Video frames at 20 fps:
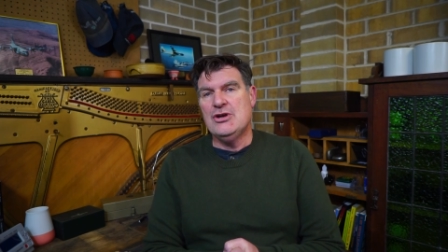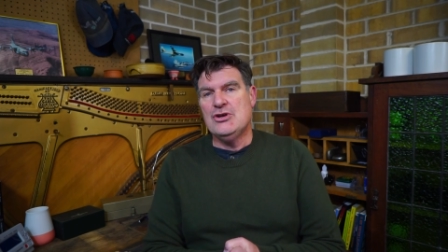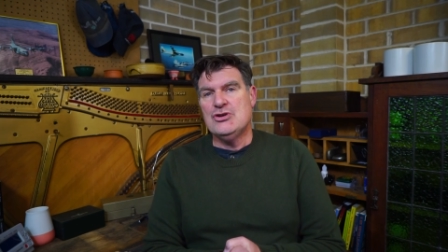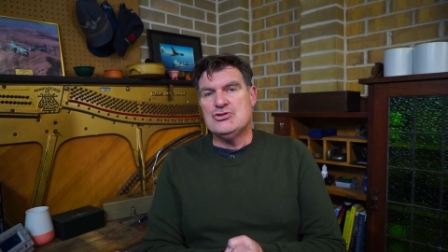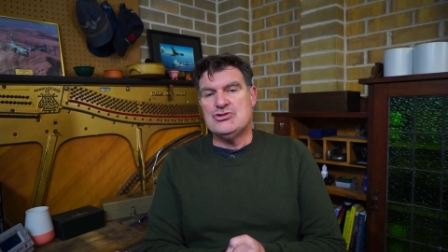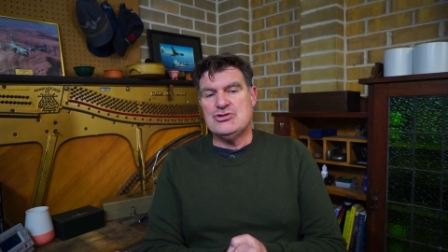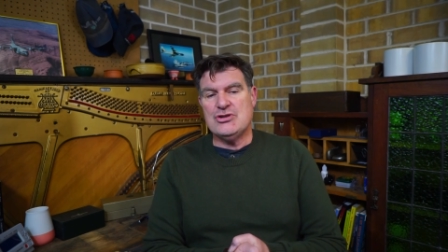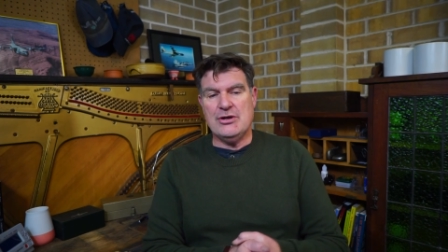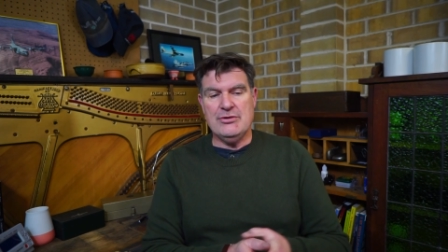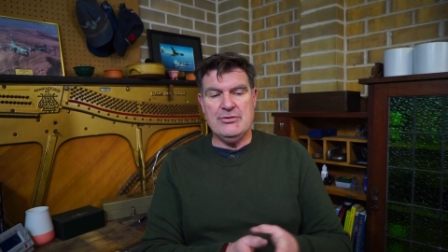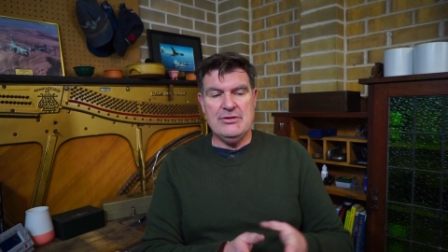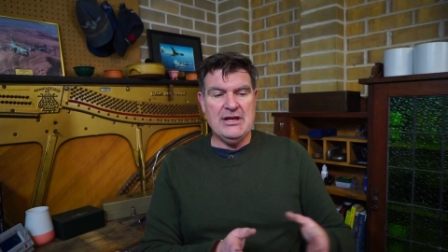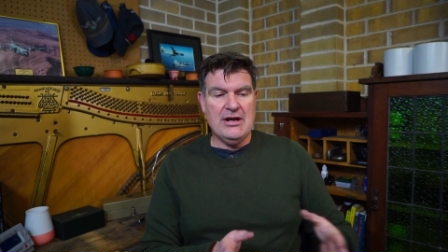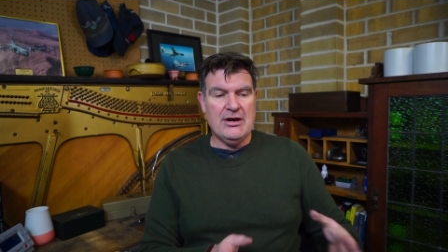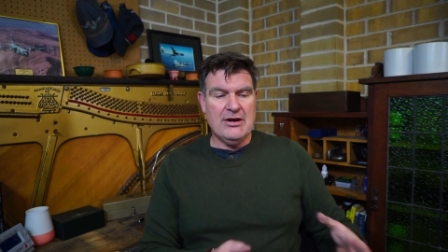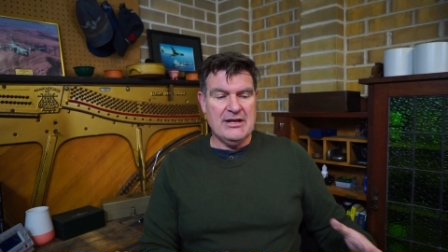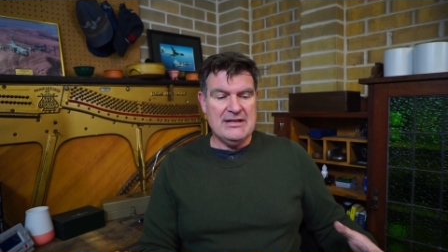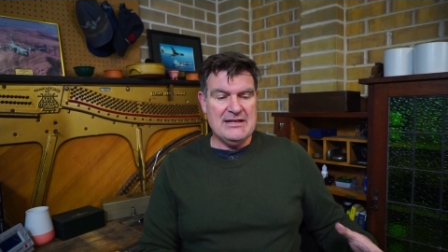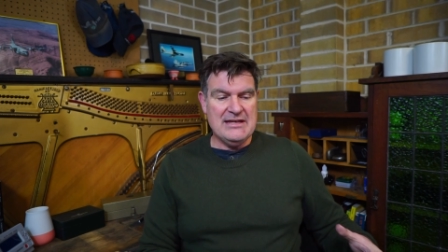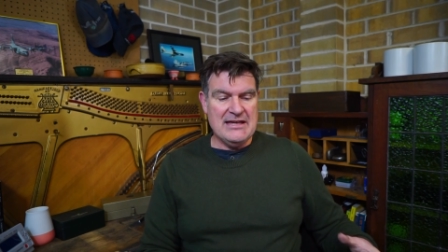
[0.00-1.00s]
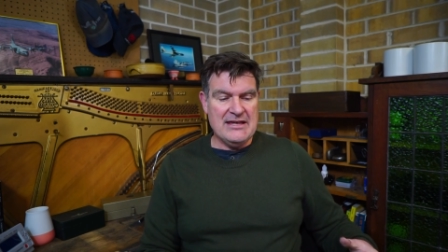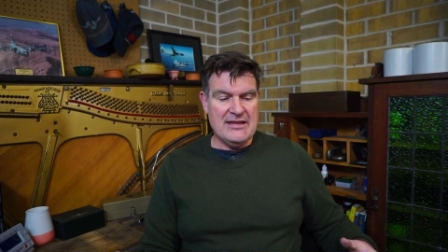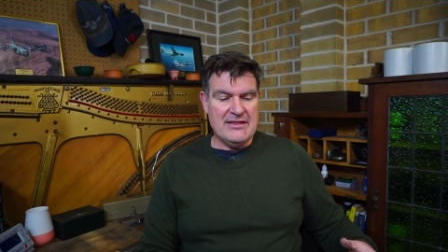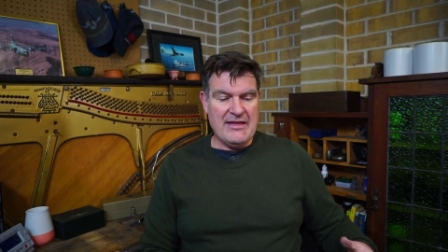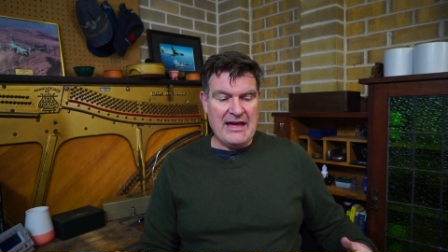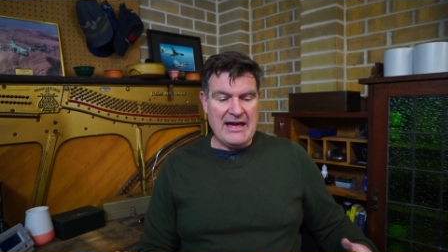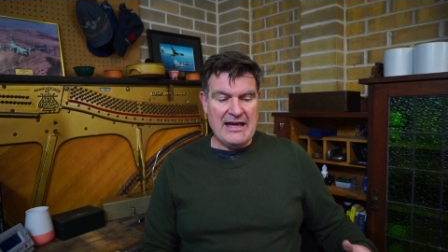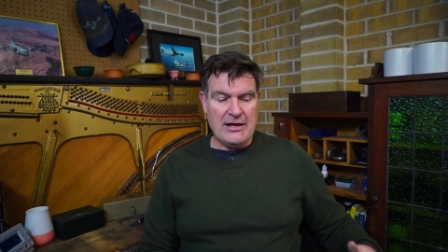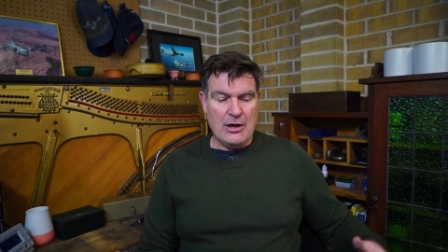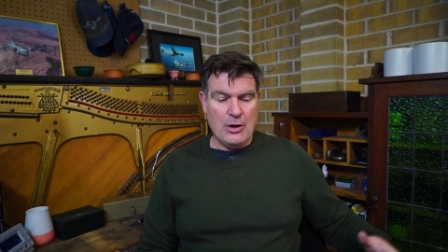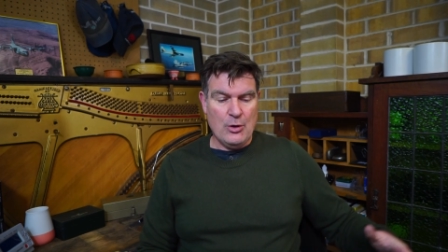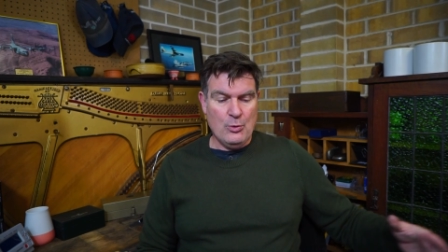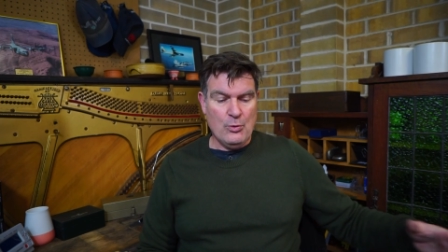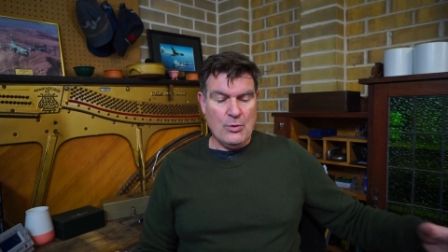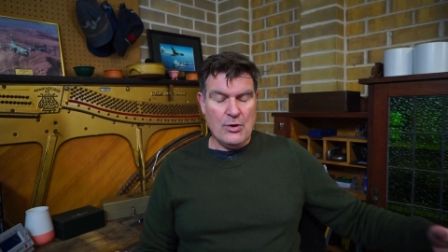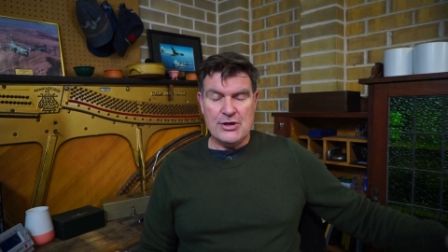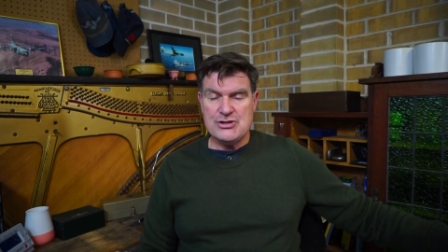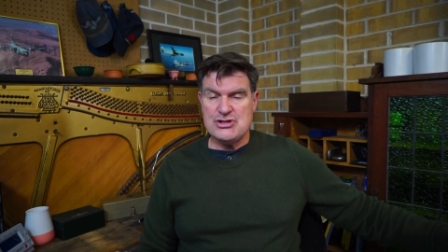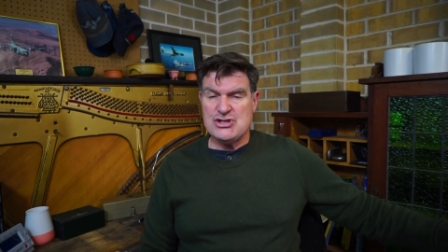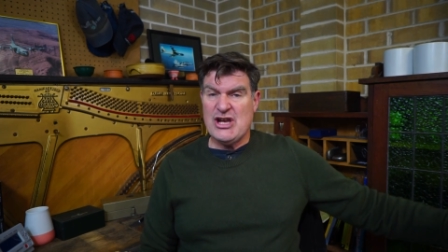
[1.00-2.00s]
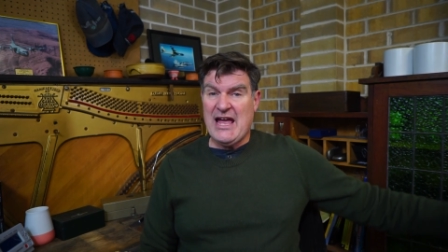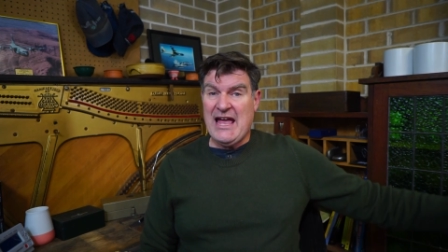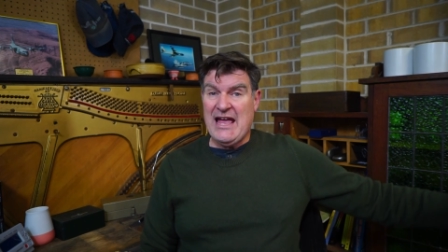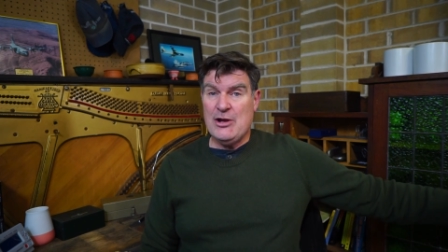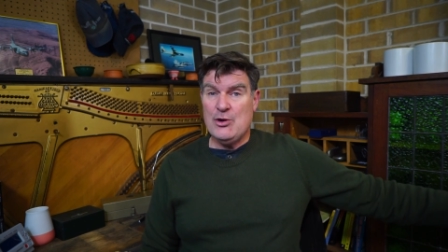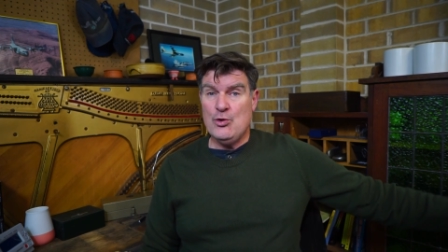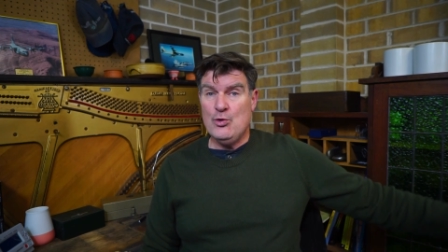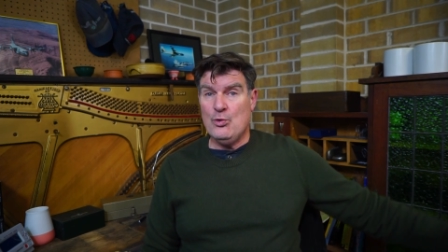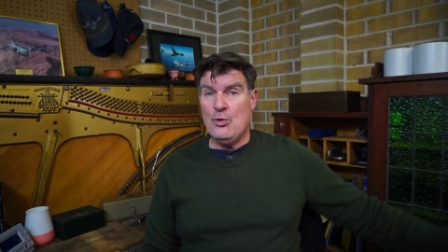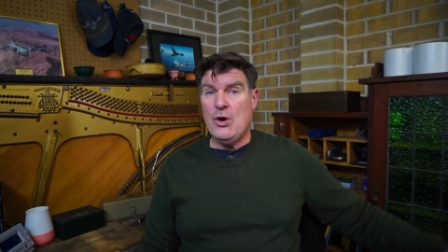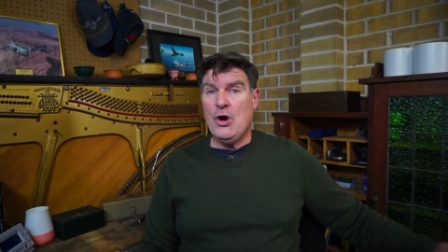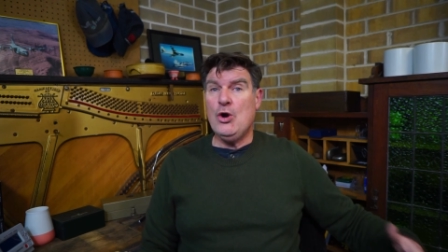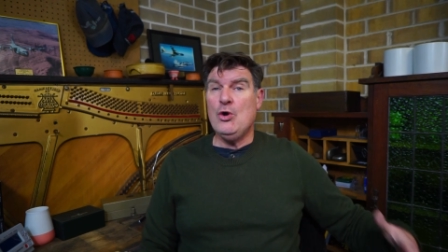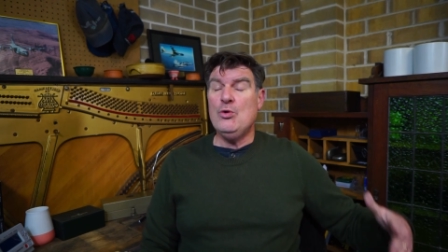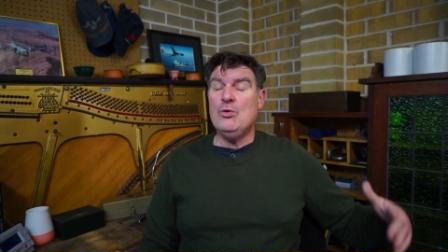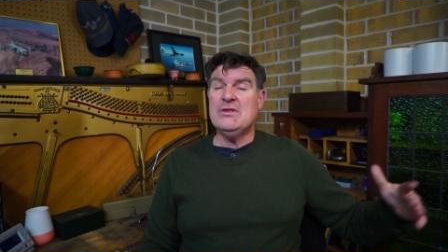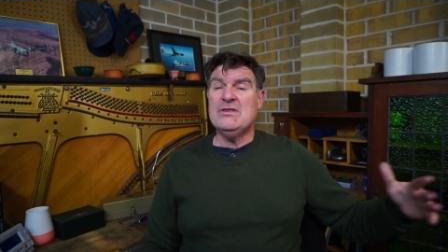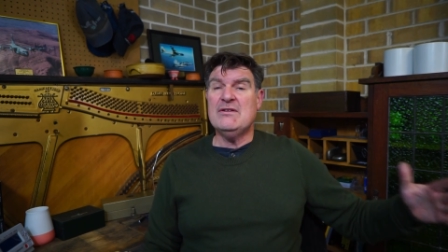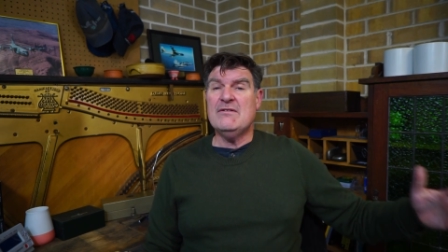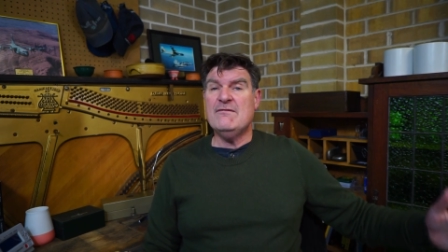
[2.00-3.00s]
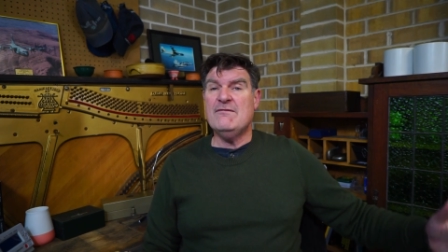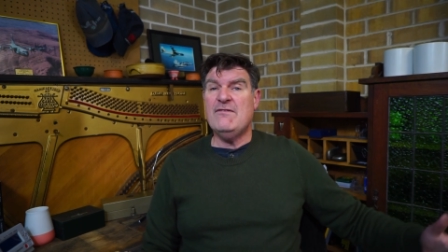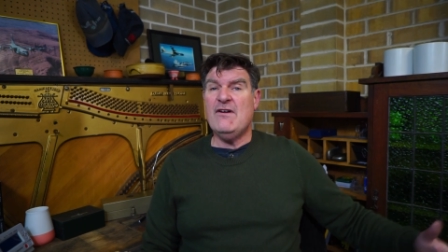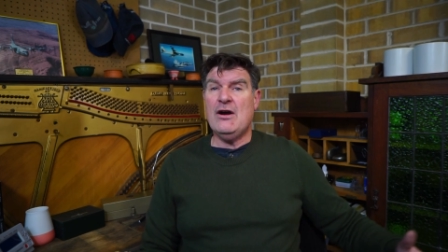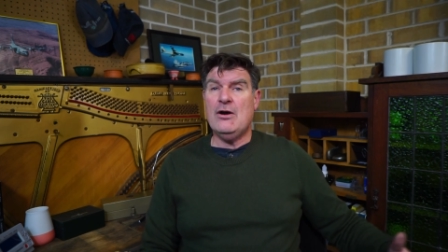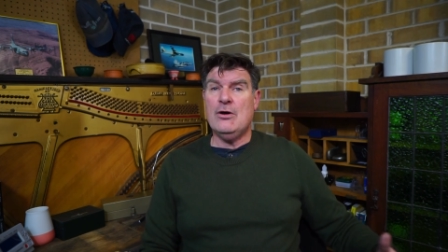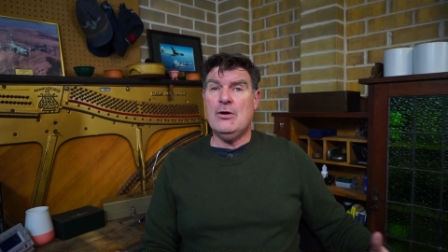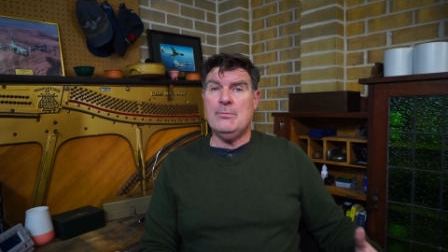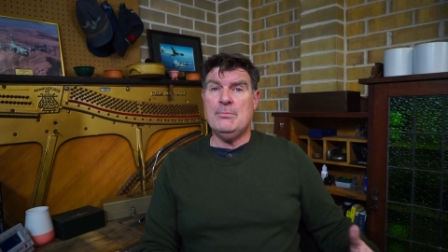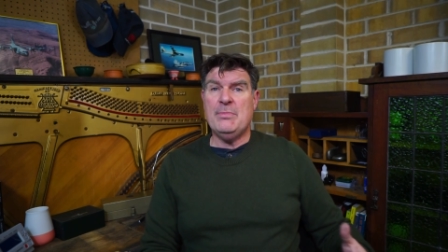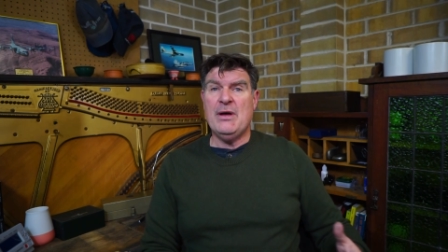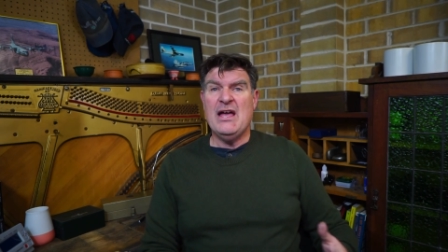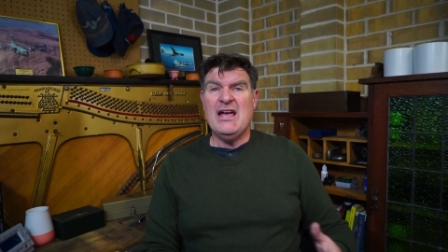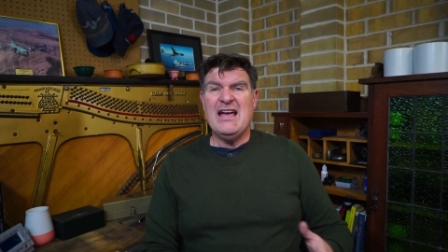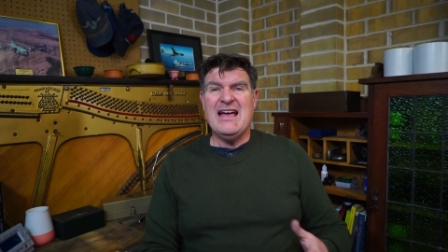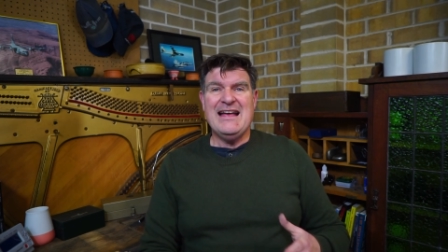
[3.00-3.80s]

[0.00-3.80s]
So the idea that a watch can grow and develop,